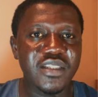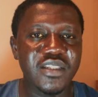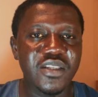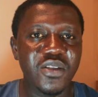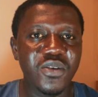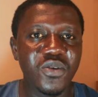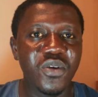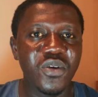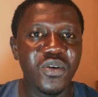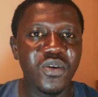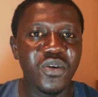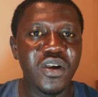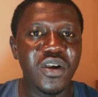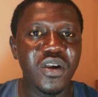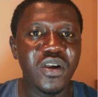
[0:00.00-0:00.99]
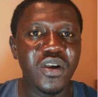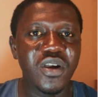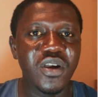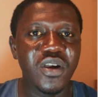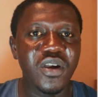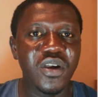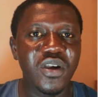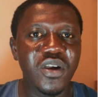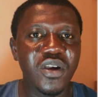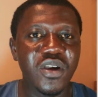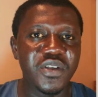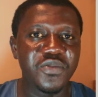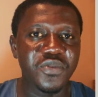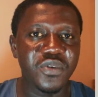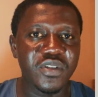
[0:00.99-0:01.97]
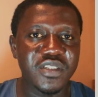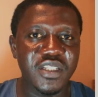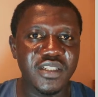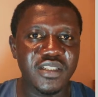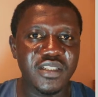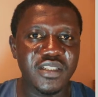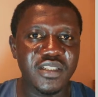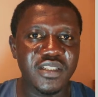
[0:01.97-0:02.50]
You can always go with the free filters.